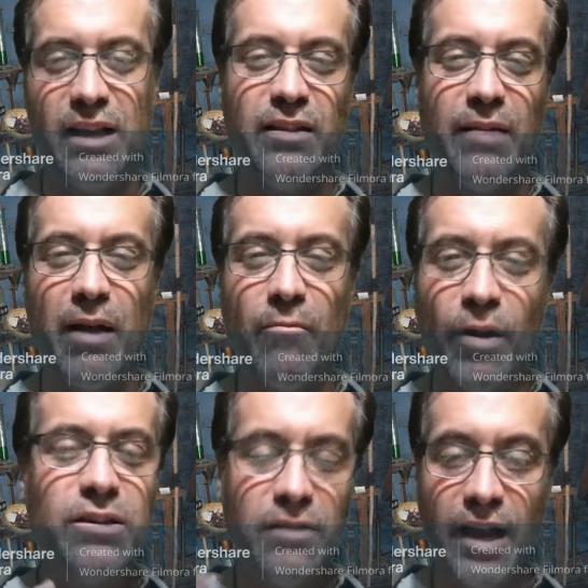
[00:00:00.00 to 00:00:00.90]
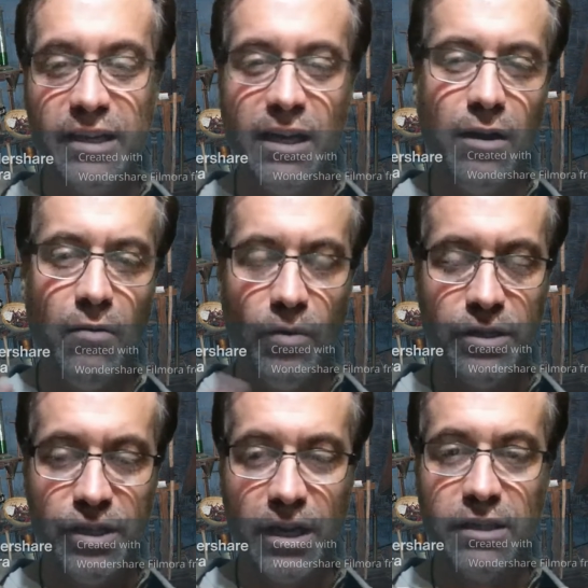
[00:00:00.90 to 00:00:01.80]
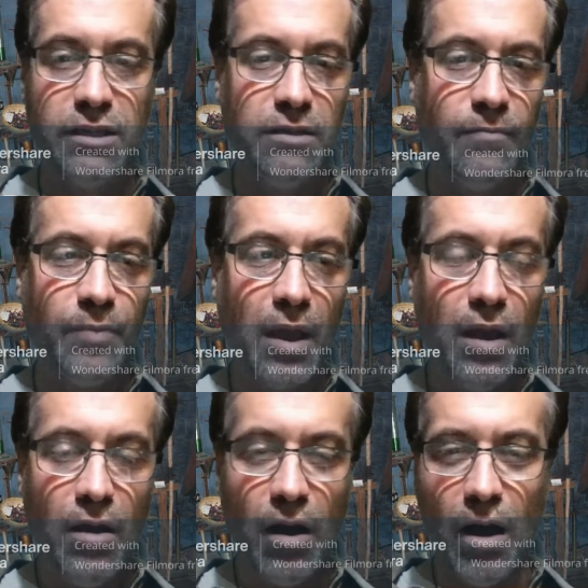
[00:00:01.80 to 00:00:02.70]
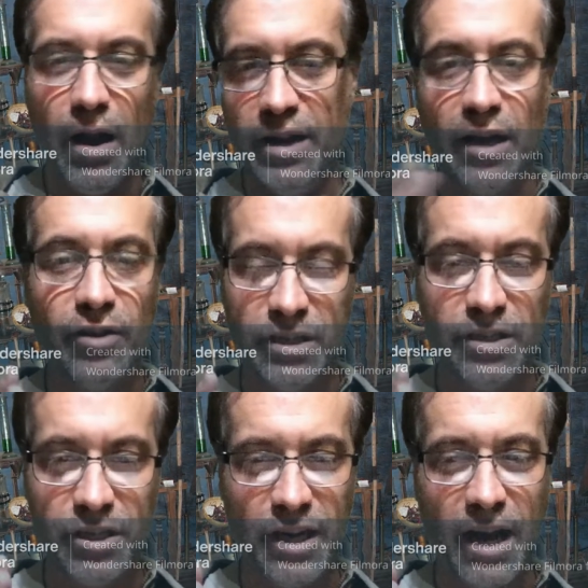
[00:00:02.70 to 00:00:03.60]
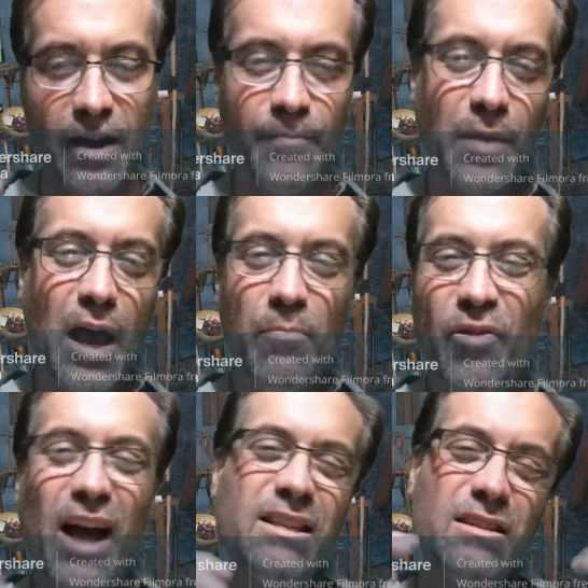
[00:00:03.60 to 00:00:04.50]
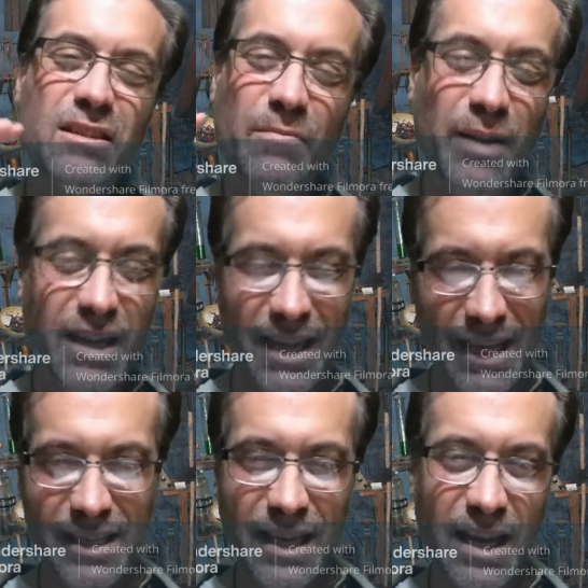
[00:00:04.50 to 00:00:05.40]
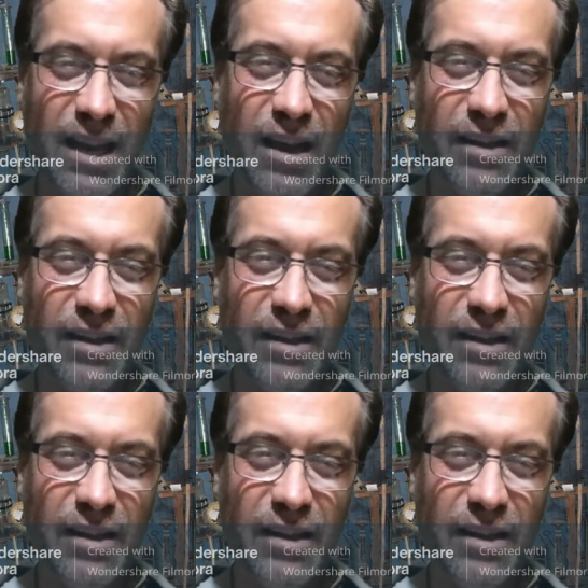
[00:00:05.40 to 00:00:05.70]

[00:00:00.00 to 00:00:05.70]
Like my original idea was just an intelligence check, but that's a little bit easy.